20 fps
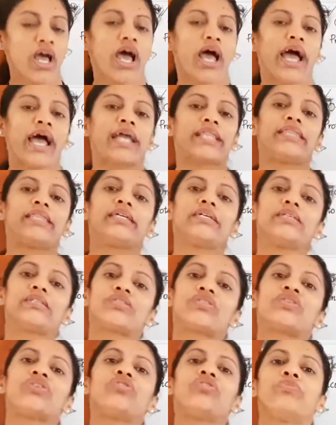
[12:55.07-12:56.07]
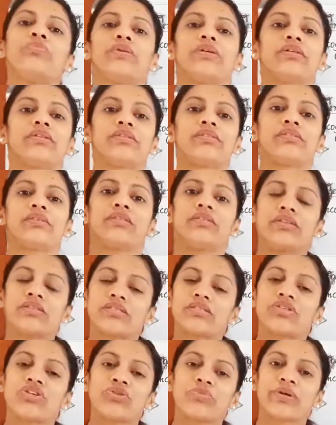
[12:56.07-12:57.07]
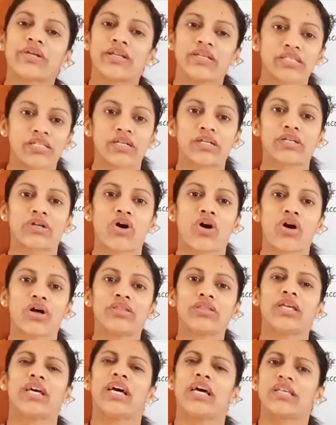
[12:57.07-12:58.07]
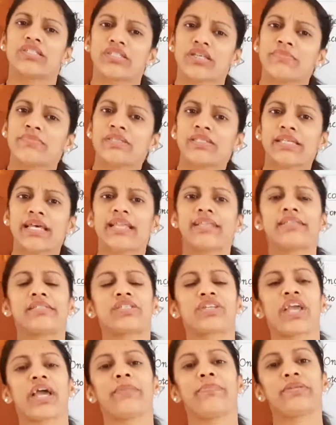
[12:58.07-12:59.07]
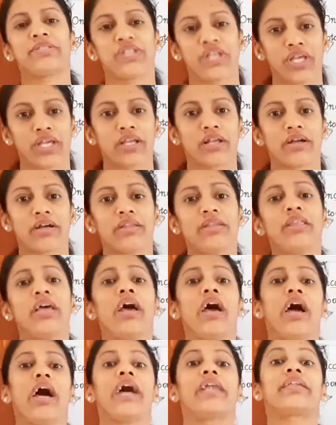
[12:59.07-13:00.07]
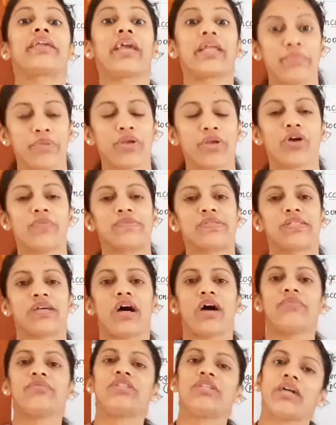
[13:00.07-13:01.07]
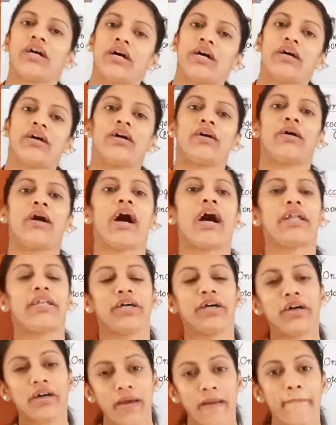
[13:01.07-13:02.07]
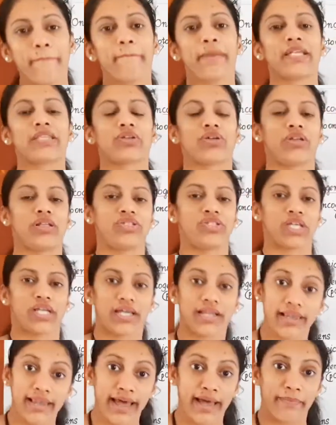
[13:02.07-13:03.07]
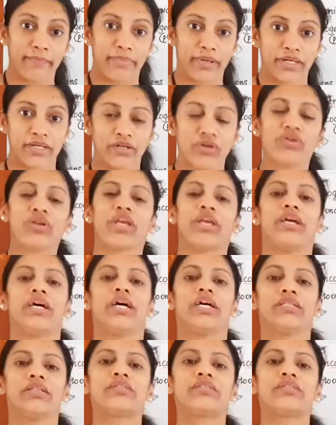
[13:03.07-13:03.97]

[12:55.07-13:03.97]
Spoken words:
and this tumor is growth, some cells can be taken and can be observed under pathological lab. Okay,